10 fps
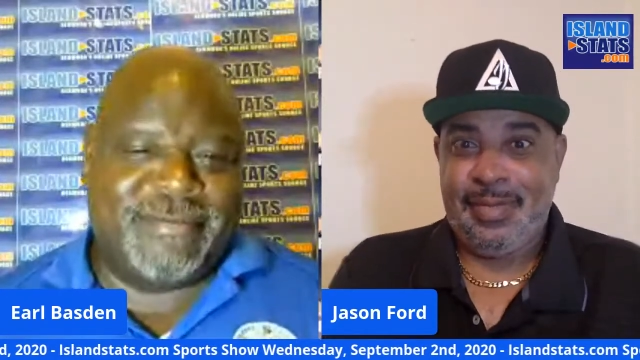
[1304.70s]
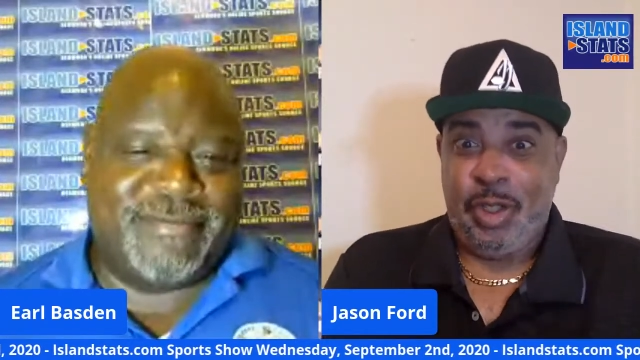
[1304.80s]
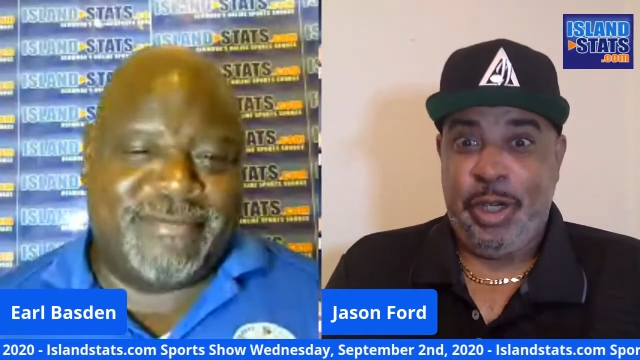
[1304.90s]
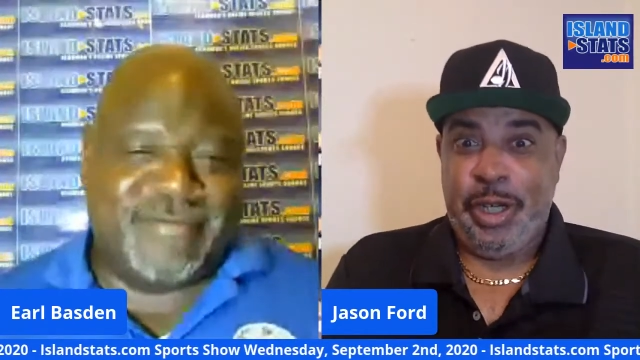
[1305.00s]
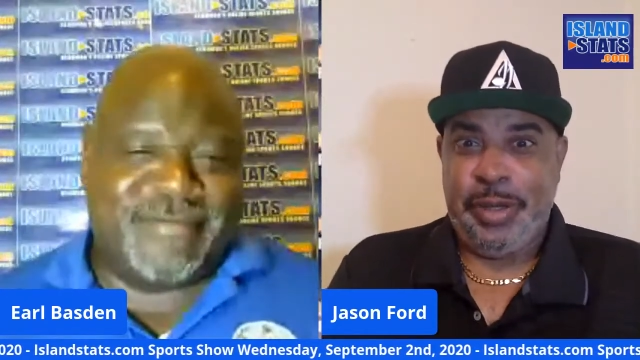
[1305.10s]

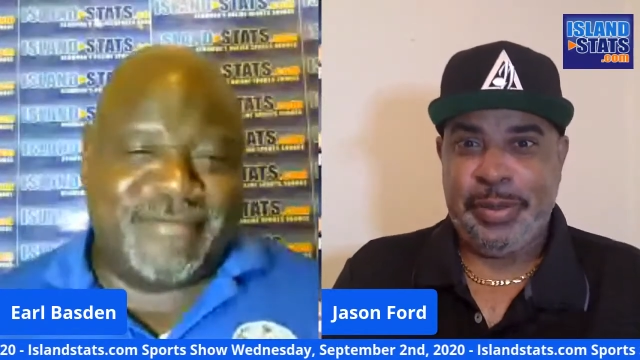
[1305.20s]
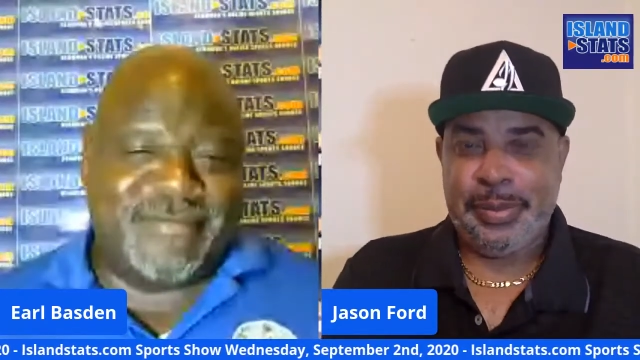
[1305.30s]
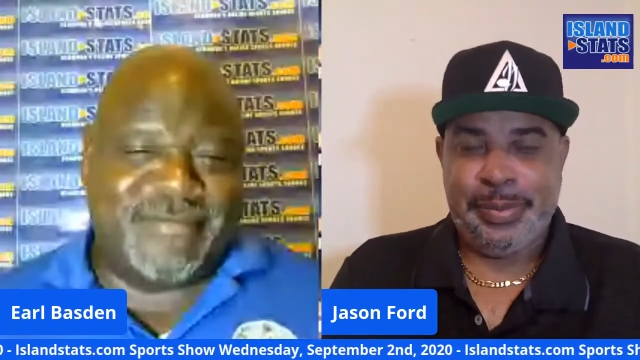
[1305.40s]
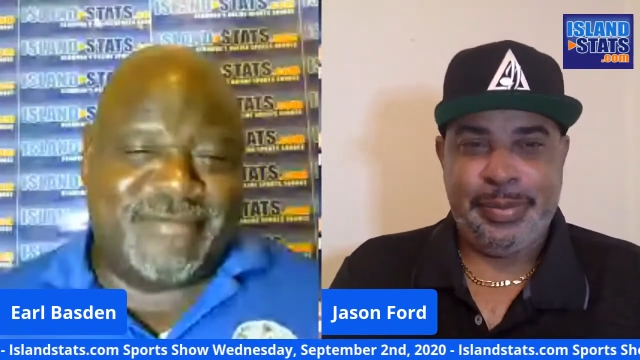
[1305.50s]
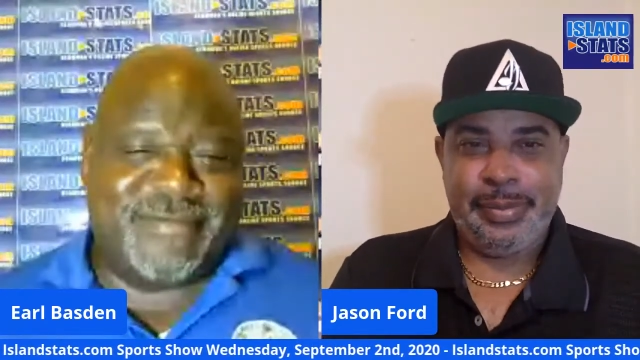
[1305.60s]
There you go.
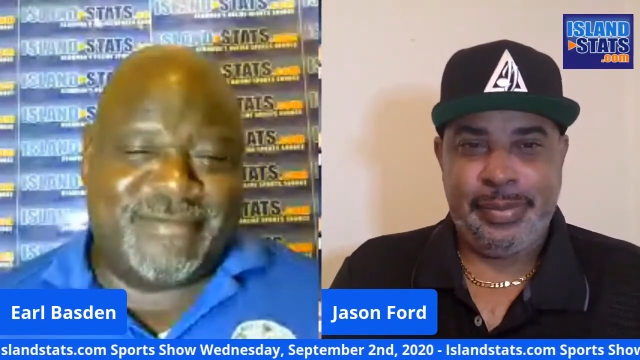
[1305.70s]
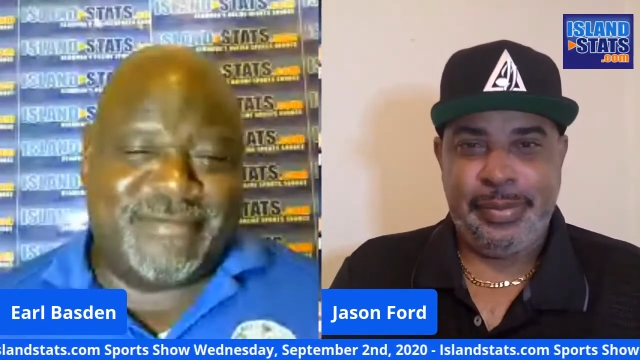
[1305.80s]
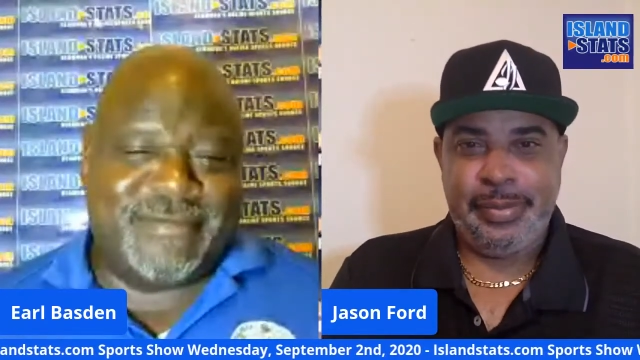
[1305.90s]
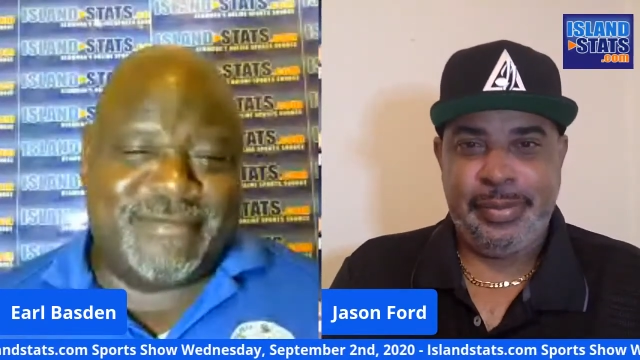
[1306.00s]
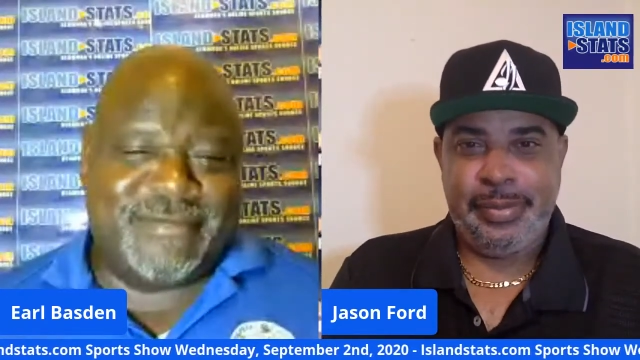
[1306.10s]

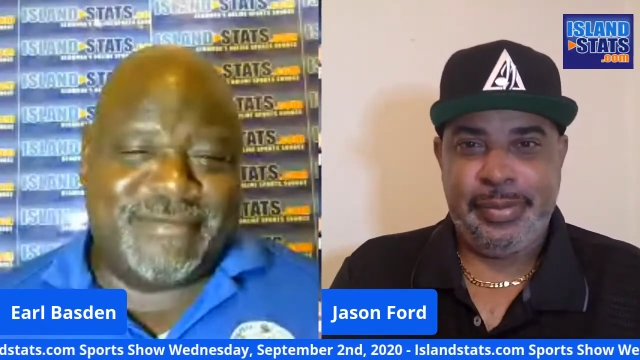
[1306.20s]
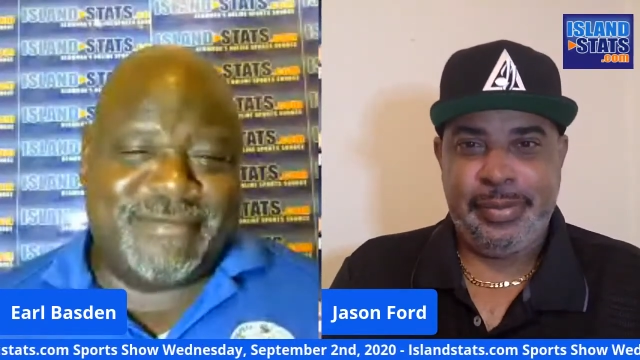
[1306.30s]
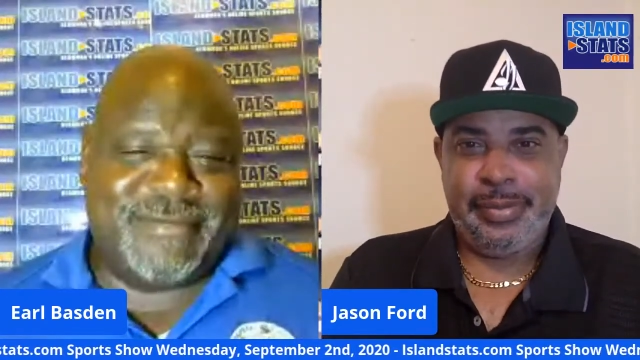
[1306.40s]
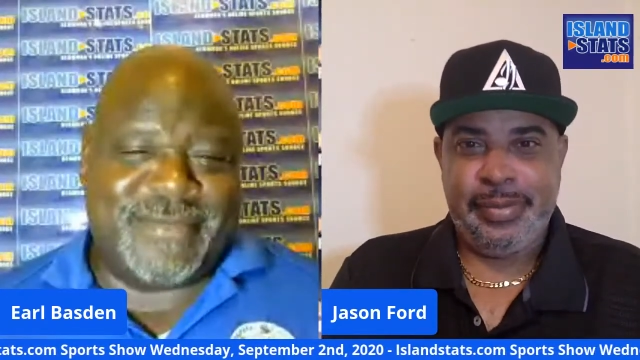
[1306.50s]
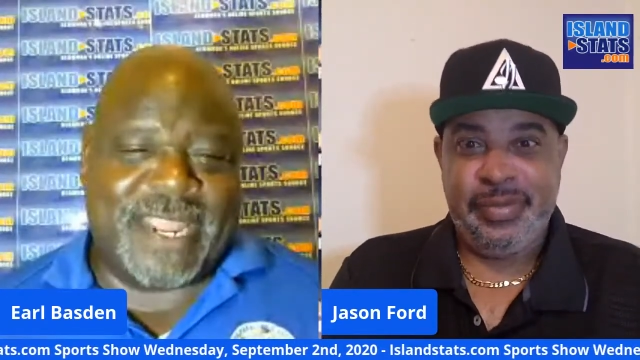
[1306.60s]

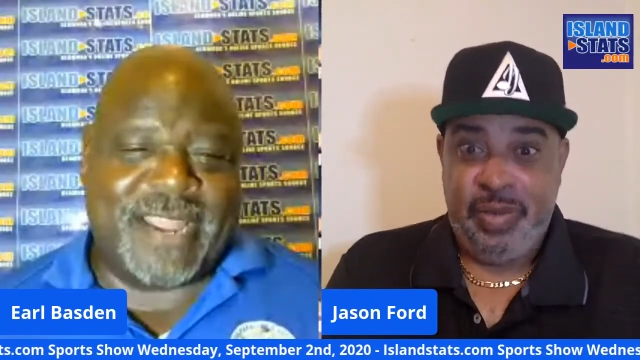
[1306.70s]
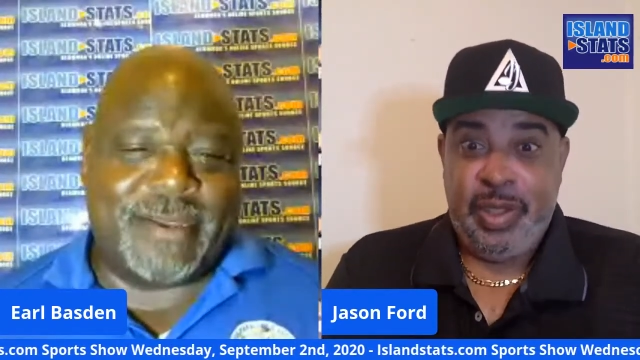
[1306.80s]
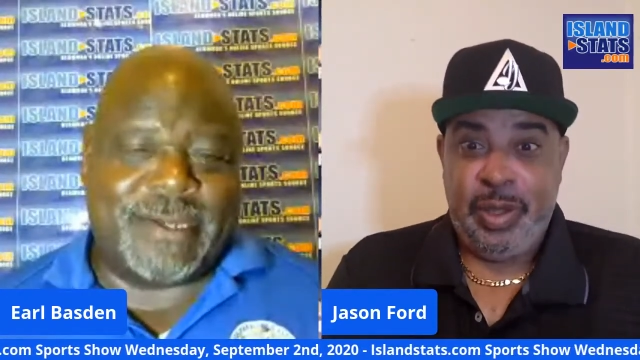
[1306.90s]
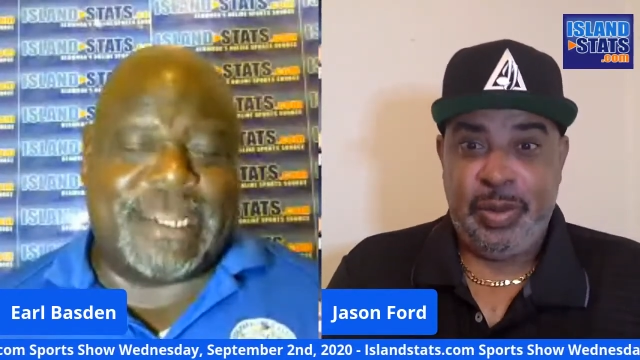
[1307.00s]
52.